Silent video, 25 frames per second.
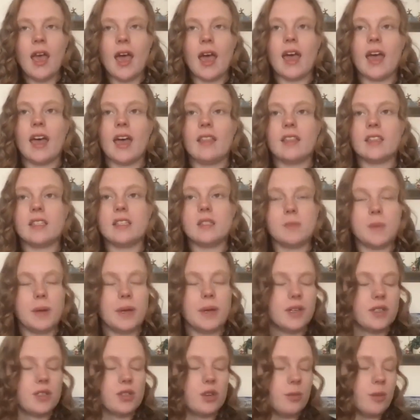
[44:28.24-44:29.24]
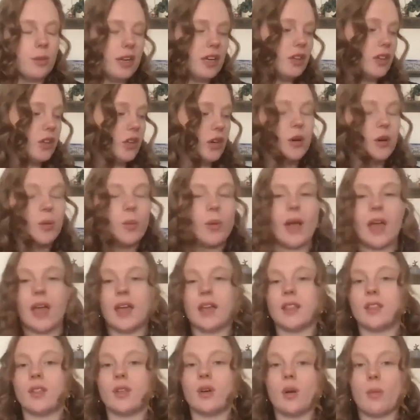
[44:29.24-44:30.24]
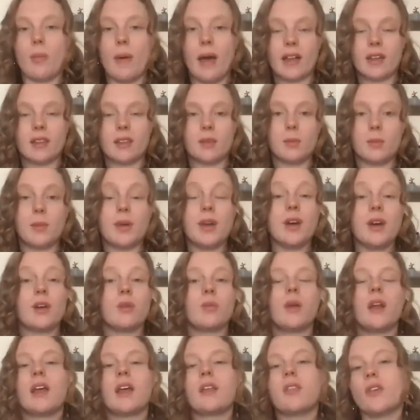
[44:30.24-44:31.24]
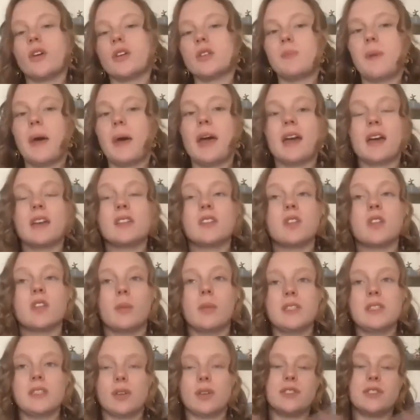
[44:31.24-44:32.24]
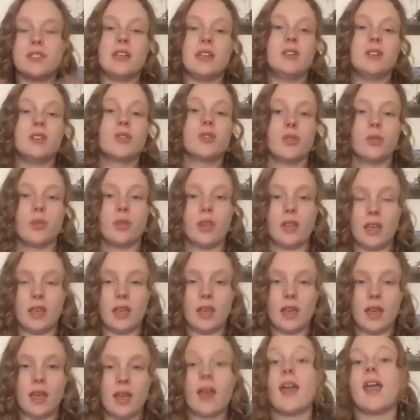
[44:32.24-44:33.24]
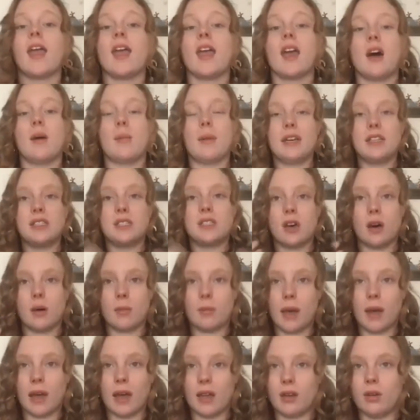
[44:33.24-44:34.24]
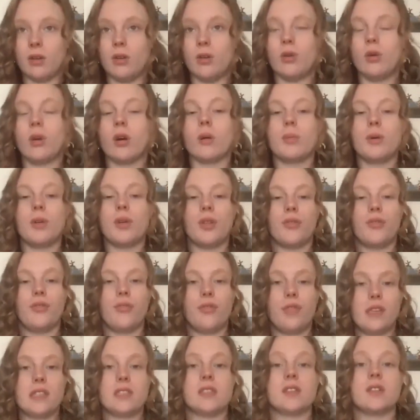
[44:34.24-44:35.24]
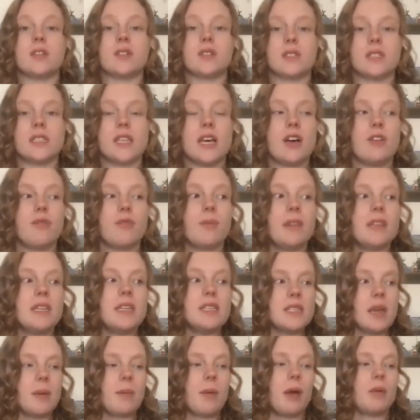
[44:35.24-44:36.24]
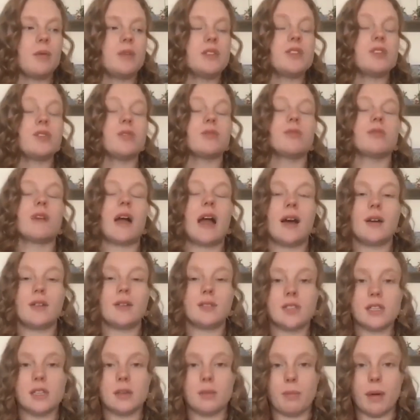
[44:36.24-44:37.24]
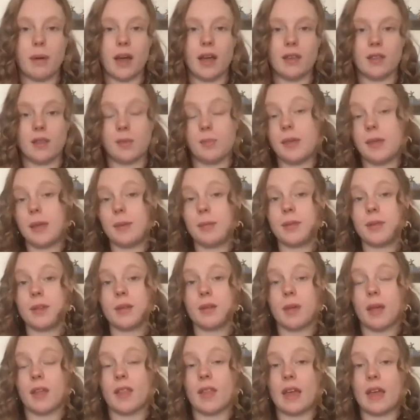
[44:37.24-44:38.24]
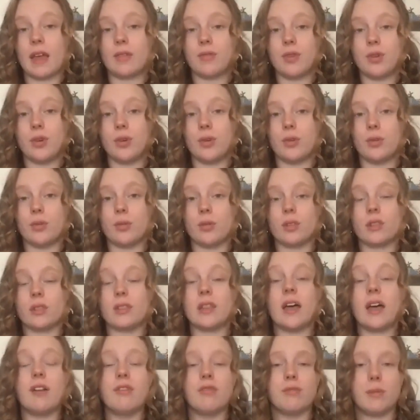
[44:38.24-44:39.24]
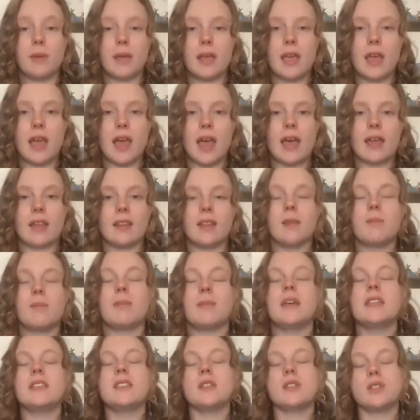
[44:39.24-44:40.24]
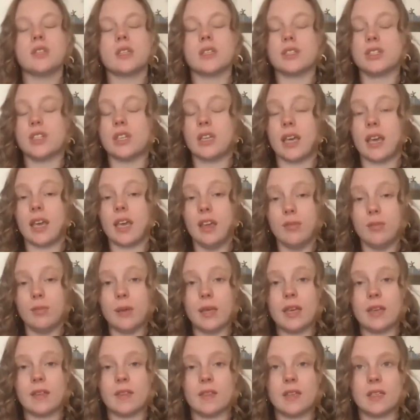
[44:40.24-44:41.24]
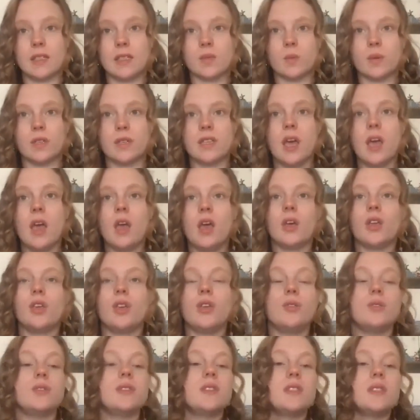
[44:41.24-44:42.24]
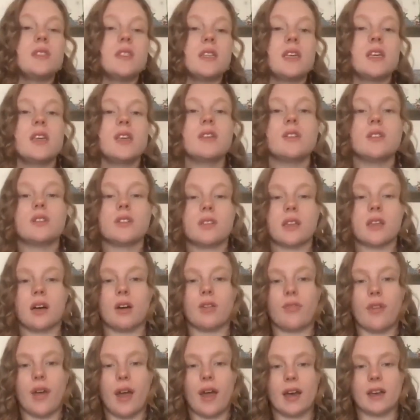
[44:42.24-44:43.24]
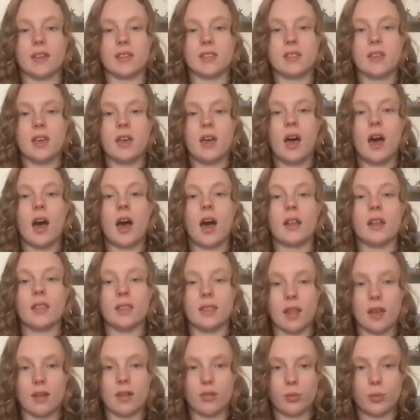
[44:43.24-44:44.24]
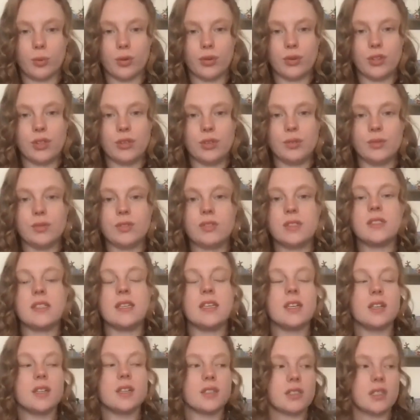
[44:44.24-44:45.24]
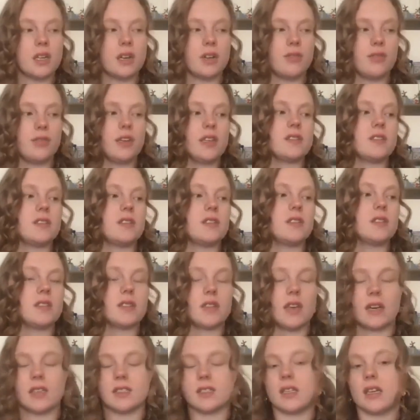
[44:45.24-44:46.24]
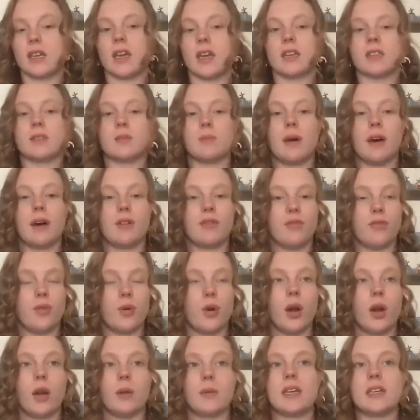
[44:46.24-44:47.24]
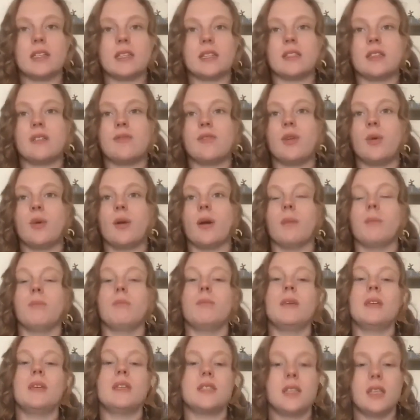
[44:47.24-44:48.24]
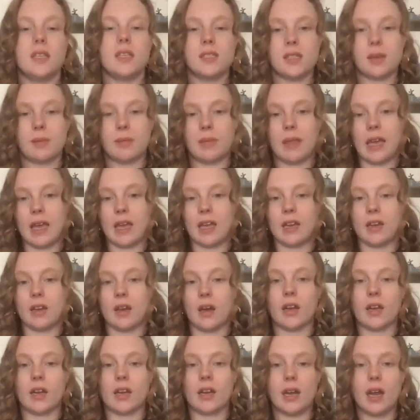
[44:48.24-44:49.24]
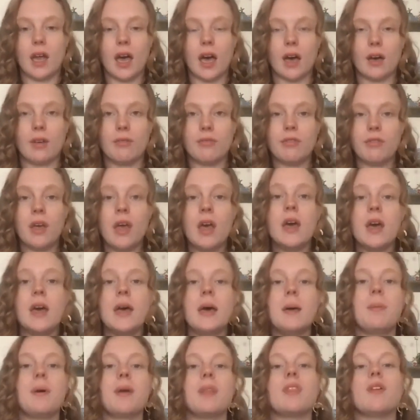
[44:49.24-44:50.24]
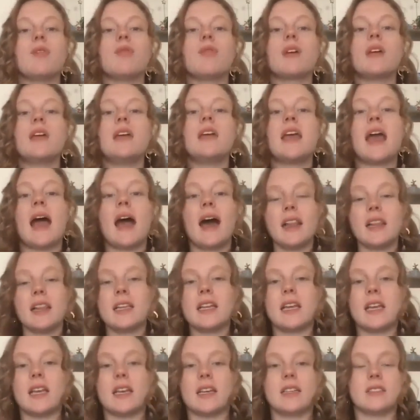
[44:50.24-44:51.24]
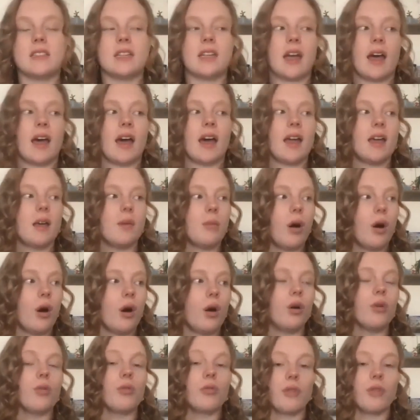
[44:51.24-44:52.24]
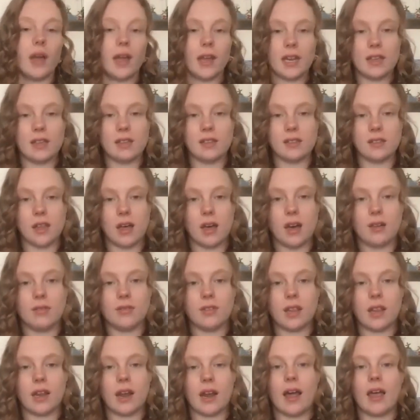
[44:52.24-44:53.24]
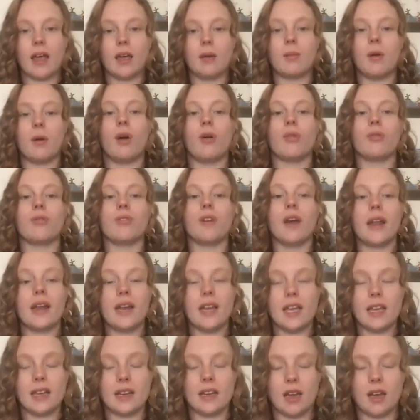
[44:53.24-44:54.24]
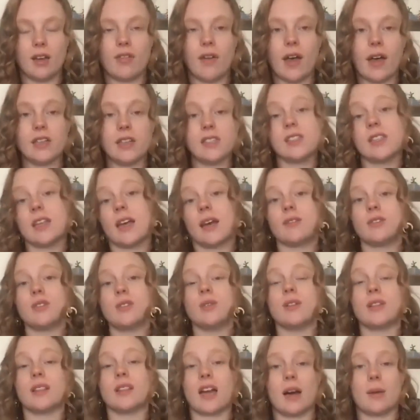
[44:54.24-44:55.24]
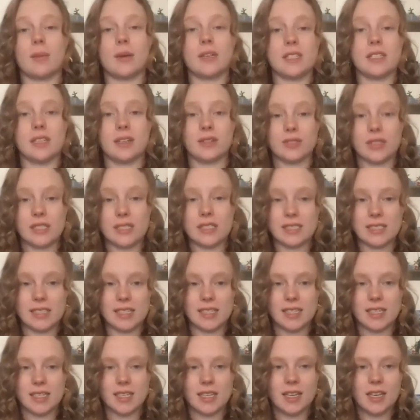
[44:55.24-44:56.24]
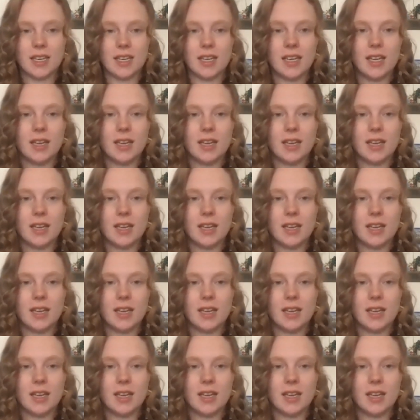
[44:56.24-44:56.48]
And the spirit told me to look away and look back at the mirror. And when I looked back, I saw myself as I truly am. I saw my normal physical self, but this time I was surrounded by the people in my life who love me. And the message that she gave me in this was you see yourself as unlovable. You see yourself as disgusting, as malformed, as if you are missing something and not enough. But the reality is that I am already loved, that I am already enough. I just have to allow myself to see it.